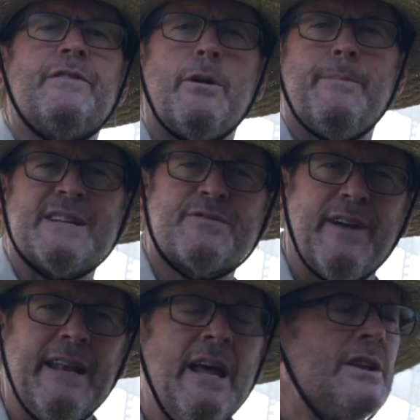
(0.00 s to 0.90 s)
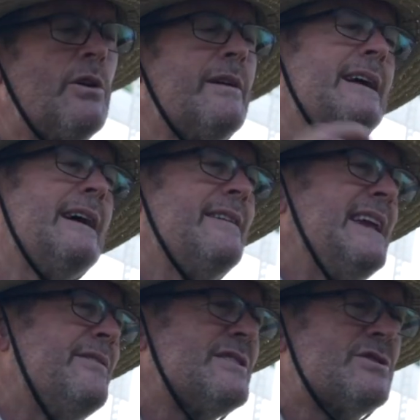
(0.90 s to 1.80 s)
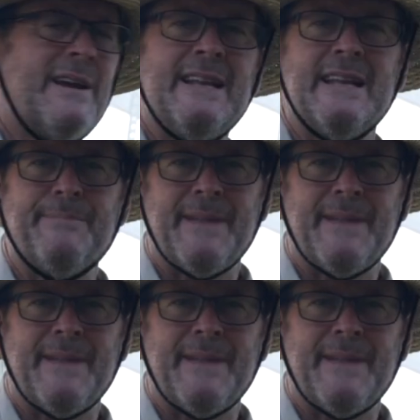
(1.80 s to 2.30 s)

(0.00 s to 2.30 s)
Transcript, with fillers: their best friend. No one had even trained them